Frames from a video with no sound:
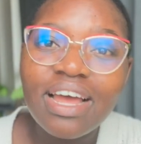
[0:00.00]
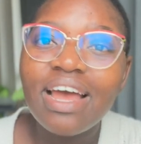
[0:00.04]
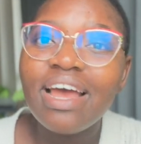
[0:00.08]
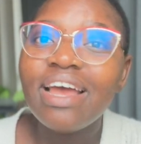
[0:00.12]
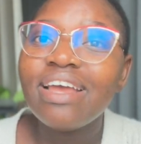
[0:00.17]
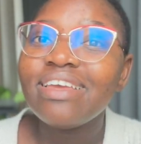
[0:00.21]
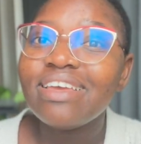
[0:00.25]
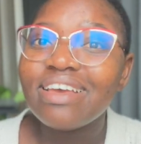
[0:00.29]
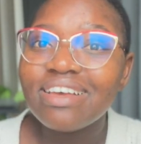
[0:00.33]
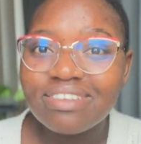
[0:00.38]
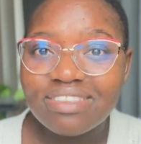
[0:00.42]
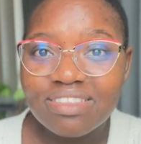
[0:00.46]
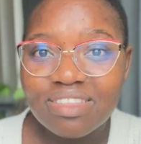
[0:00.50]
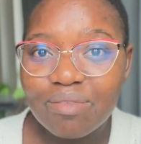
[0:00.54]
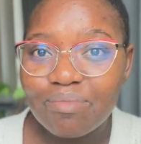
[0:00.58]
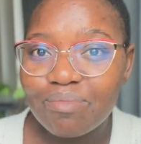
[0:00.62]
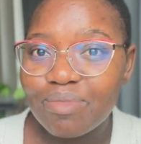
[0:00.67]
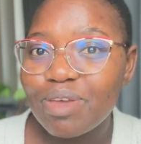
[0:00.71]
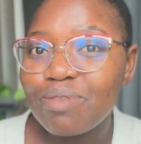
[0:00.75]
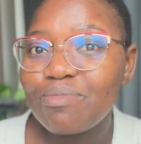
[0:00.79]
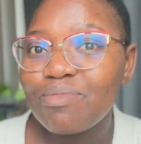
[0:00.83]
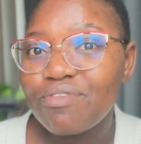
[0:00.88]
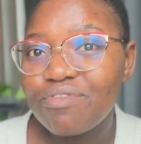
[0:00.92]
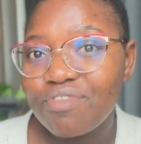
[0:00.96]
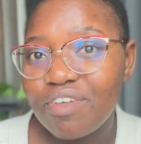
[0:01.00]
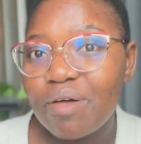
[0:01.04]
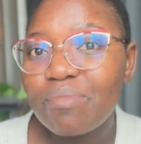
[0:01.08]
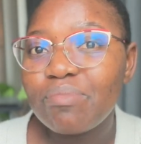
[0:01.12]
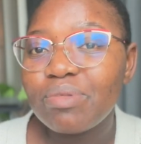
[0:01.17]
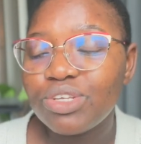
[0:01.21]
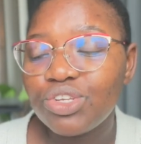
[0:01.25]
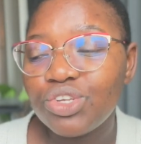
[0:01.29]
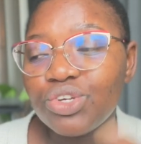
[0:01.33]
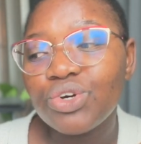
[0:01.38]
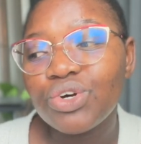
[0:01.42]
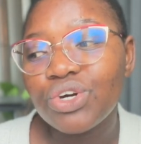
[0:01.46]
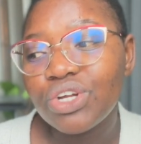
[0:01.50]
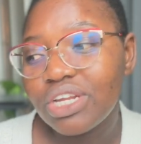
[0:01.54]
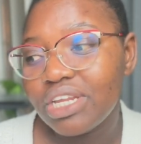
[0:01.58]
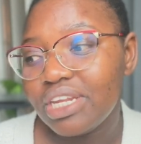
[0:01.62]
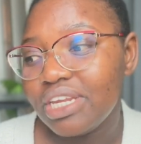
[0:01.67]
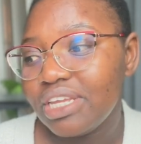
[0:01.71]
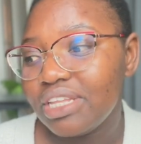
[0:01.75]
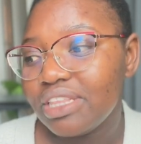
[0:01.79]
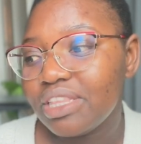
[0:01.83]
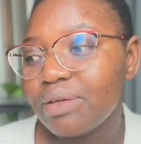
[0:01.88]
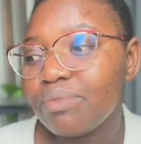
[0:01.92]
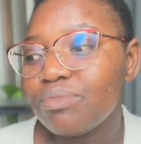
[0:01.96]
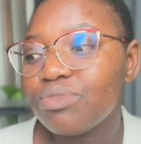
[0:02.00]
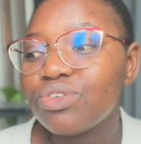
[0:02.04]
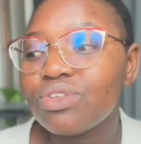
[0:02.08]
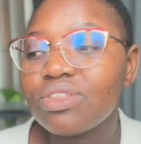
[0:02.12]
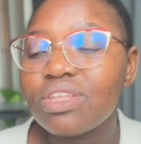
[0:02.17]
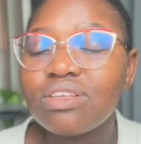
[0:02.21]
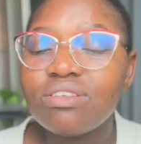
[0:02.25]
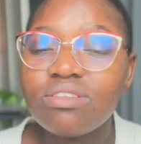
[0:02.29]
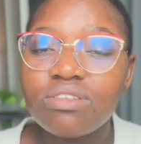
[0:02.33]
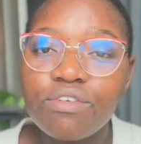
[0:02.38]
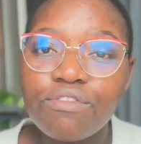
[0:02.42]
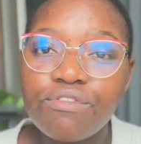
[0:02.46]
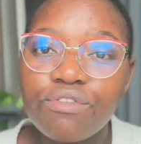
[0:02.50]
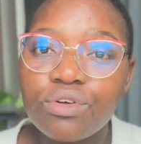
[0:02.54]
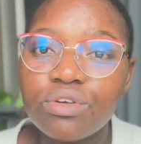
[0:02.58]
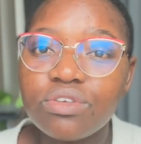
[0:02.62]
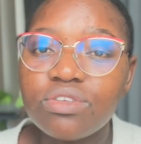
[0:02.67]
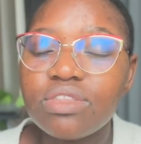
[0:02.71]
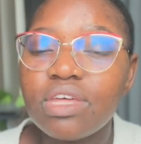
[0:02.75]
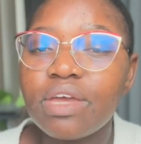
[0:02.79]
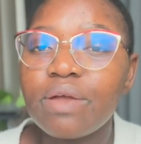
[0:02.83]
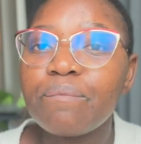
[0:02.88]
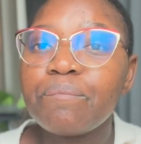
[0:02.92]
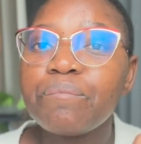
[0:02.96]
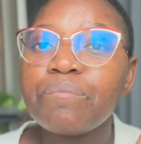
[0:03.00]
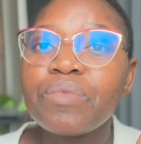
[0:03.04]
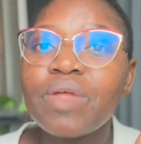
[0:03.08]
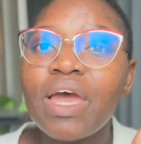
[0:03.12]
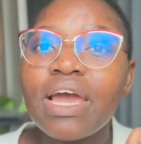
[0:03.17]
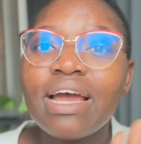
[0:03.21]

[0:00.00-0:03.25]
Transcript: Yes, they may be far, but you're gonna need them. So that's the first thing.